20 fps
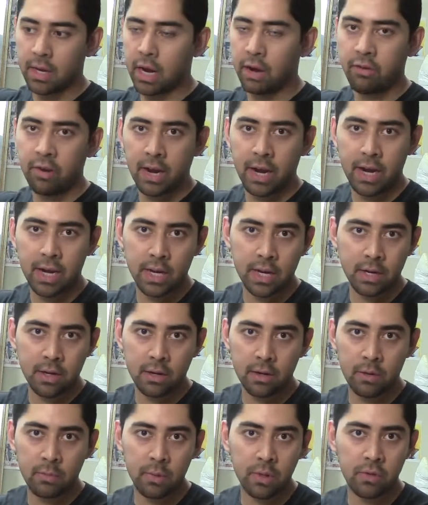aerate
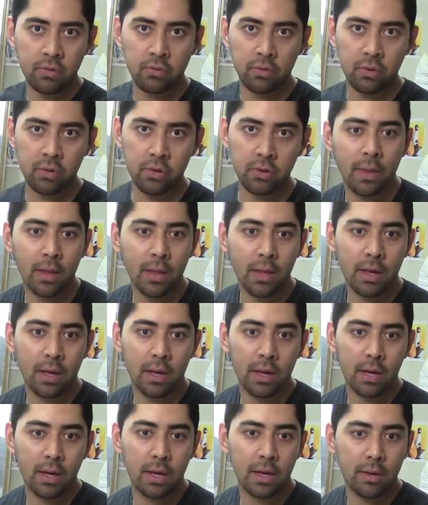it, you'd be screwed.
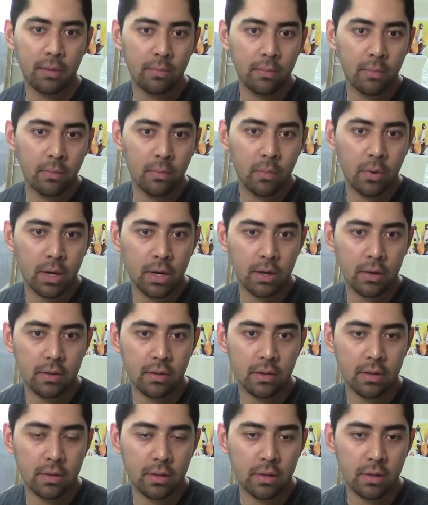What
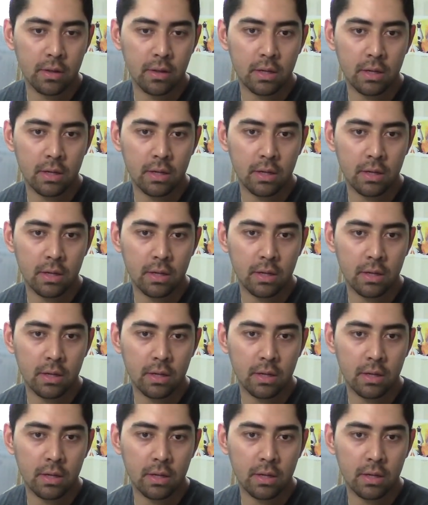else?